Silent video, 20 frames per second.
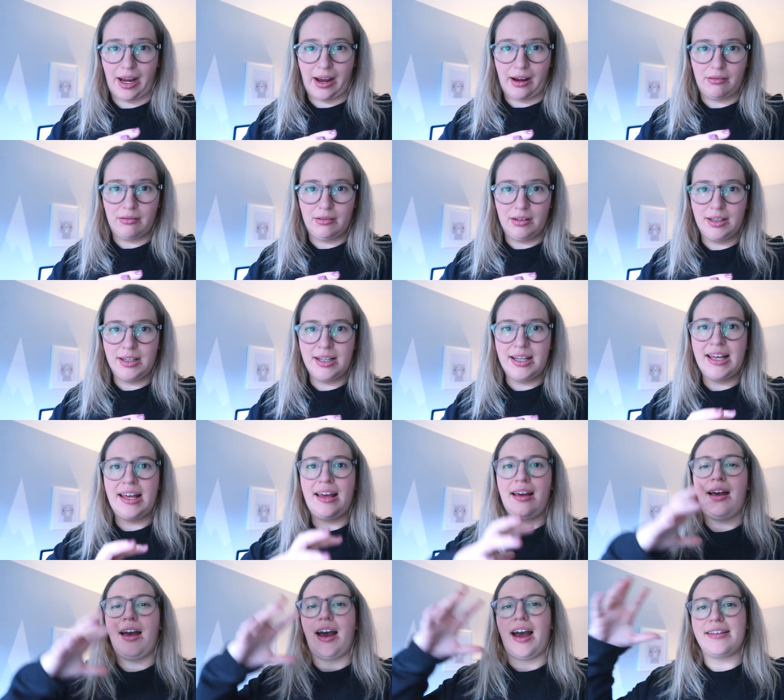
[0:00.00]
out
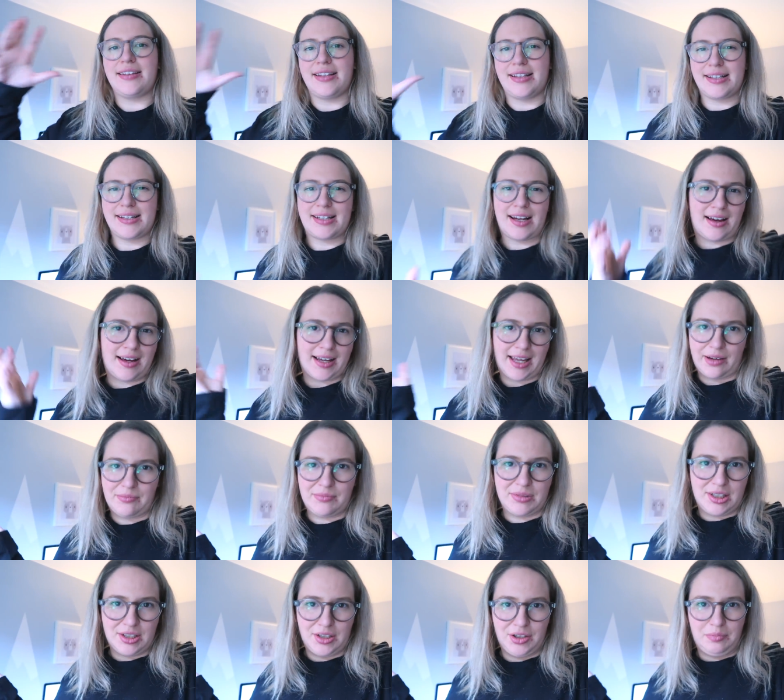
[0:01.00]
and then start again
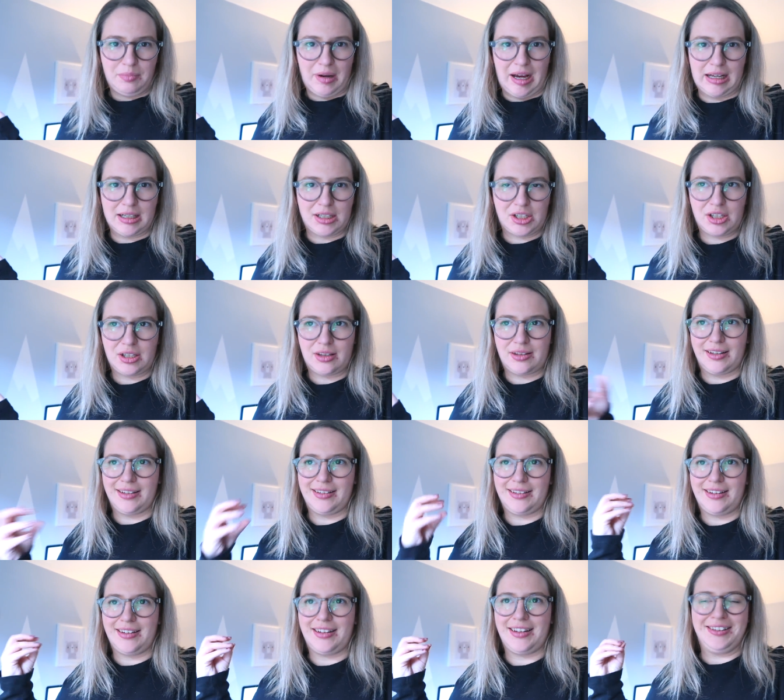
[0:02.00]
with the new batch
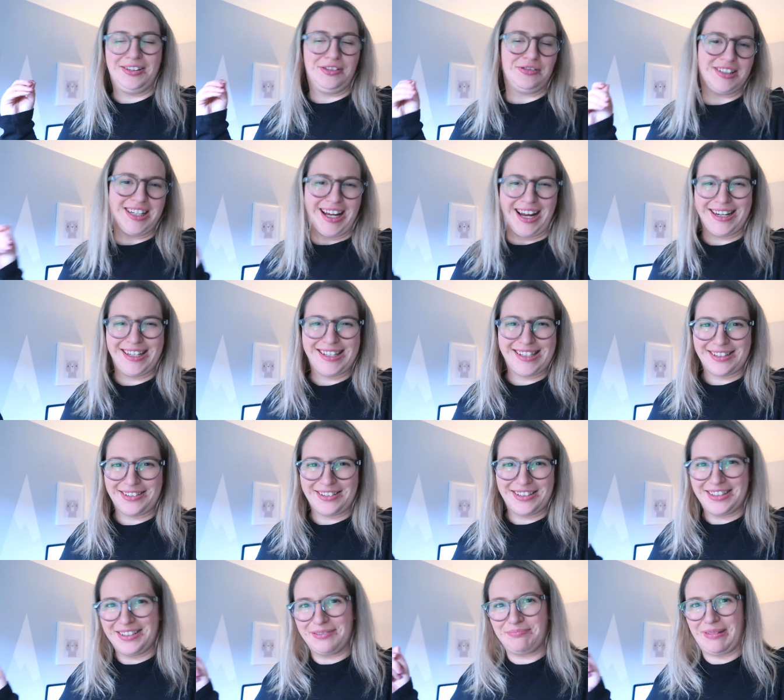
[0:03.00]
that look nicer
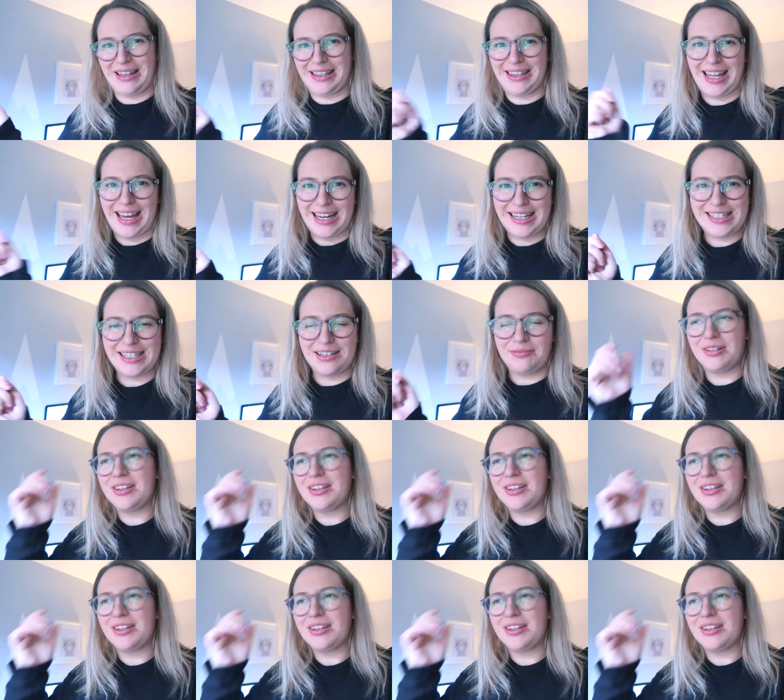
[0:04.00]
and a bit lighter.